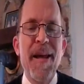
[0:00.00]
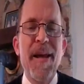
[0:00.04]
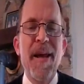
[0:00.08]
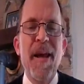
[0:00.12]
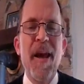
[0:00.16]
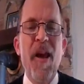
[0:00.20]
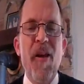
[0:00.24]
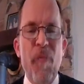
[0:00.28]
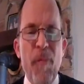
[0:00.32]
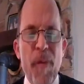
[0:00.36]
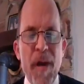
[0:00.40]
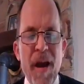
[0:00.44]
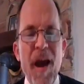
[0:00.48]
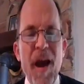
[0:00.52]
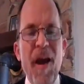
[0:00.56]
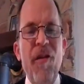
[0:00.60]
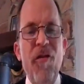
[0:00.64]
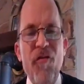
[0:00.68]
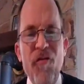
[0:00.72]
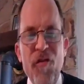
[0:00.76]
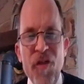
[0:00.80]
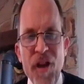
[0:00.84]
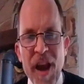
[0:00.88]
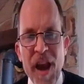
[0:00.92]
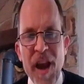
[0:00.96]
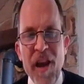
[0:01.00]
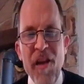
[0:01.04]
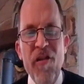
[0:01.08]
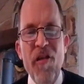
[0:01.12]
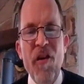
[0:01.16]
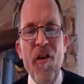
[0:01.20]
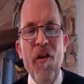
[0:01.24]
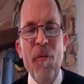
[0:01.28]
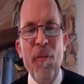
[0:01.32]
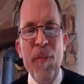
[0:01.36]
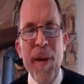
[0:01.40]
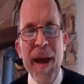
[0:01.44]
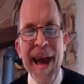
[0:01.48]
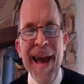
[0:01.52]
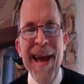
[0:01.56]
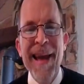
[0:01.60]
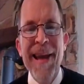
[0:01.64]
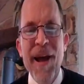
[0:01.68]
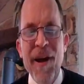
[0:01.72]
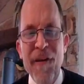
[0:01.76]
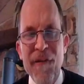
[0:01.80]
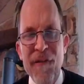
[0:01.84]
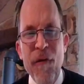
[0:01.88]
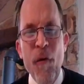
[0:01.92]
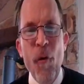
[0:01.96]
is because Jesus paid
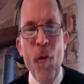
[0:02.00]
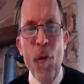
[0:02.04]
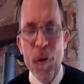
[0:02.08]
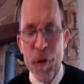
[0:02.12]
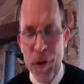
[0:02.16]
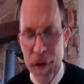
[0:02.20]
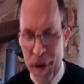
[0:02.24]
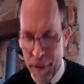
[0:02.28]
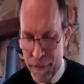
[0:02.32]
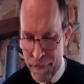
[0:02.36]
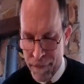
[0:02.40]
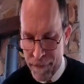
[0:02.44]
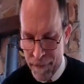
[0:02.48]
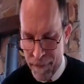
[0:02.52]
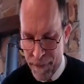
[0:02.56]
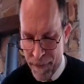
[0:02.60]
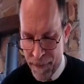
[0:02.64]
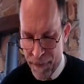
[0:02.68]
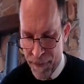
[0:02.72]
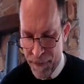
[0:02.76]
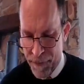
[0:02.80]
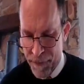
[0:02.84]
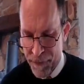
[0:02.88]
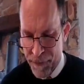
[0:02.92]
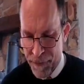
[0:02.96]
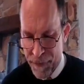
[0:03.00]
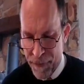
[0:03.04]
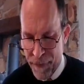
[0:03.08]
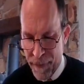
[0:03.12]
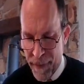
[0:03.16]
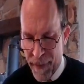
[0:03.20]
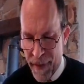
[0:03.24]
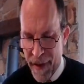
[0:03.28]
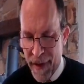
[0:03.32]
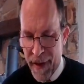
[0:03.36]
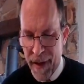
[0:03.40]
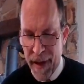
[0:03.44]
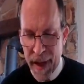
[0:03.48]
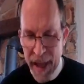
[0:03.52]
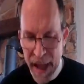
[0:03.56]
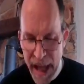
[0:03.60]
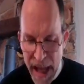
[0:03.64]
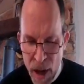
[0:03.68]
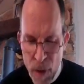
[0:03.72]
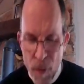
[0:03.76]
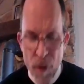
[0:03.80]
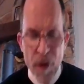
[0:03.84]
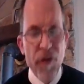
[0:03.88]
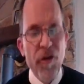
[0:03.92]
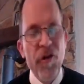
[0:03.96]
it for them.
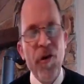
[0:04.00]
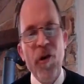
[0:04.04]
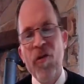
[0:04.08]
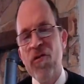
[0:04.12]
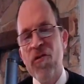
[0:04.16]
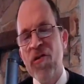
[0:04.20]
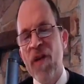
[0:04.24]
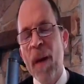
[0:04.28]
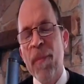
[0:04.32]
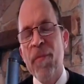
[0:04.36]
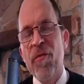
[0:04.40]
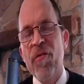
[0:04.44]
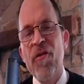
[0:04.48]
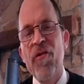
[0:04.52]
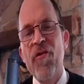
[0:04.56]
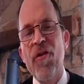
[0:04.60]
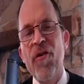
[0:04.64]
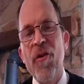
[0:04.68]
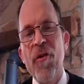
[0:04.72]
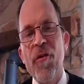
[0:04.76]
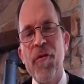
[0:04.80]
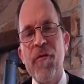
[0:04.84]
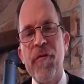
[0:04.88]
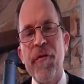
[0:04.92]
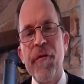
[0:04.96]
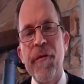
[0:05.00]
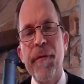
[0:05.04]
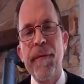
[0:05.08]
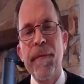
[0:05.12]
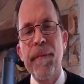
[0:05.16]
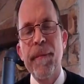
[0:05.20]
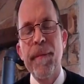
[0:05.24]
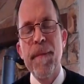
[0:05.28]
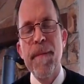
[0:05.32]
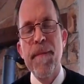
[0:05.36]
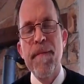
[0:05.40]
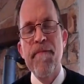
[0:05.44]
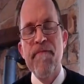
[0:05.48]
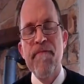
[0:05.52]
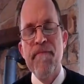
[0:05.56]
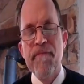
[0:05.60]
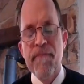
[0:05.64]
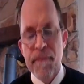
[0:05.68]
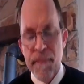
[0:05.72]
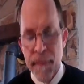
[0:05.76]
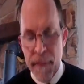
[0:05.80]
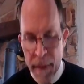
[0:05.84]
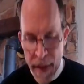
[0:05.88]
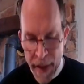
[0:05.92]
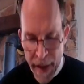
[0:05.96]
He was their substitute.
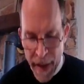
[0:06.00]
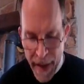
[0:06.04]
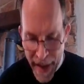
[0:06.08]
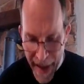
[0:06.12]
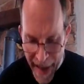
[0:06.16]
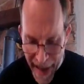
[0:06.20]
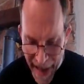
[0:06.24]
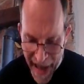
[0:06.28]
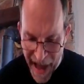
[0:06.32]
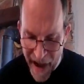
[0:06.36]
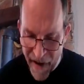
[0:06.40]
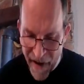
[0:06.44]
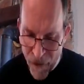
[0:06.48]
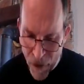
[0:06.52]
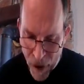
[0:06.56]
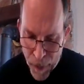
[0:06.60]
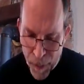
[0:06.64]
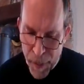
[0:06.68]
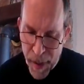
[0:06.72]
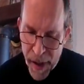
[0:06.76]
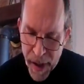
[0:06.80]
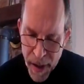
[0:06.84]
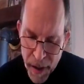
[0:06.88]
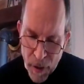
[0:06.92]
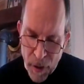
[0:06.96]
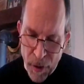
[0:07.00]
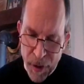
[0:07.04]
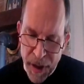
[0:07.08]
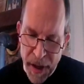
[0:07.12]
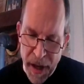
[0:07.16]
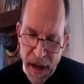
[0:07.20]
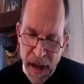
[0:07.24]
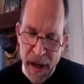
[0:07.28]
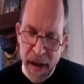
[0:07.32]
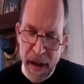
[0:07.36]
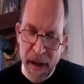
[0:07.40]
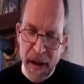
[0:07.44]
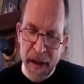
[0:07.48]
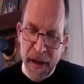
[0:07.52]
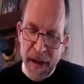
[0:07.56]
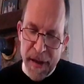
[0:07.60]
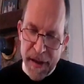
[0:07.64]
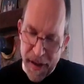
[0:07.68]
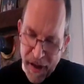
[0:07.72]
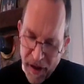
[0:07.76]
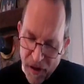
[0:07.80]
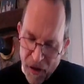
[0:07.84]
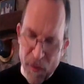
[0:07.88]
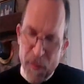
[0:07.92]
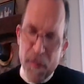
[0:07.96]
Every penalty
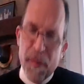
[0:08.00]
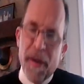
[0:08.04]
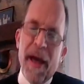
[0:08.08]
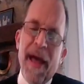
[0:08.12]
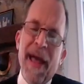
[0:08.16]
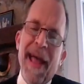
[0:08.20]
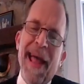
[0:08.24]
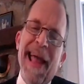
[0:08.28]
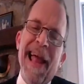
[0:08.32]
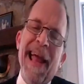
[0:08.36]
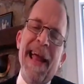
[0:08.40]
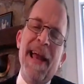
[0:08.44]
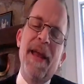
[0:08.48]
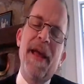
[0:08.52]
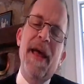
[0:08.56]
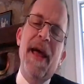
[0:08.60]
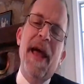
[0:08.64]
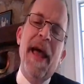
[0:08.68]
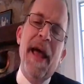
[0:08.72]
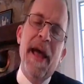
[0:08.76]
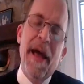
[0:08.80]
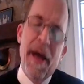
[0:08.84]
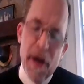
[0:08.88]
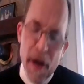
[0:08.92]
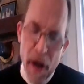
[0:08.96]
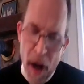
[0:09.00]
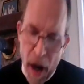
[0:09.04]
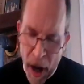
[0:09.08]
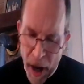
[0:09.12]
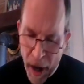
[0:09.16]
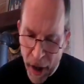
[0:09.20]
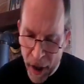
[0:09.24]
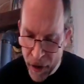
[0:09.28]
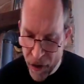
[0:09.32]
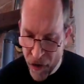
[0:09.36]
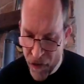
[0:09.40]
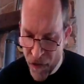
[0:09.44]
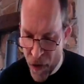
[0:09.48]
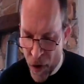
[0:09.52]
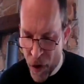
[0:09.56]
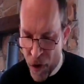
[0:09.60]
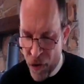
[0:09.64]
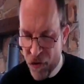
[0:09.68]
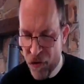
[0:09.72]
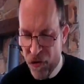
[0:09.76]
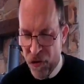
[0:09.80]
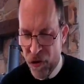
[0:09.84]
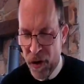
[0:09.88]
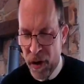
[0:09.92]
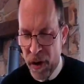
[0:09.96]
gets paid in God's
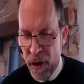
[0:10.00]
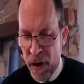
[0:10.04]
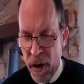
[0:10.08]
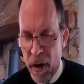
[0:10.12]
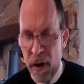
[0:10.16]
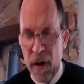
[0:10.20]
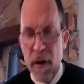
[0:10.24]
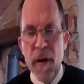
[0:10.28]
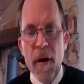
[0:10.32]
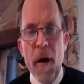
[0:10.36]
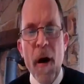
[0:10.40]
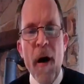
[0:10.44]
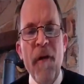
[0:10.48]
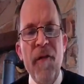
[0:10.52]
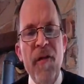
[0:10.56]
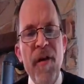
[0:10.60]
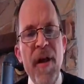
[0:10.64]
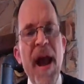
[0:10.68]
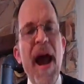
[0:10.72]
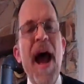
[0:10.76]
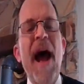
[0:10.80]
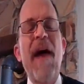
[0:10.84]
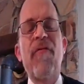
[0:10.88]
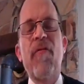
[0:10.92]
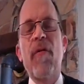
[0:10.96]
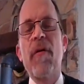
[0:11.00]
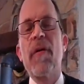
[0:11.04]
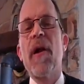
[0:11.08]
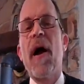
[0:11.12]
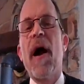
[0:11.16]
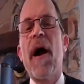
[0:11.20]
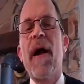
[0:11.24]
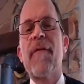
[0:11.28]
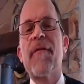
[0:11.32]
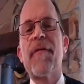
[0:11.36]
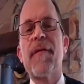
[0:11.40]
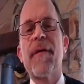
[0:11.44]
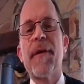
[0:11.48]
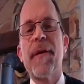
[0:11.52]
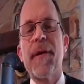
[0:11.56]
version of the afterlife.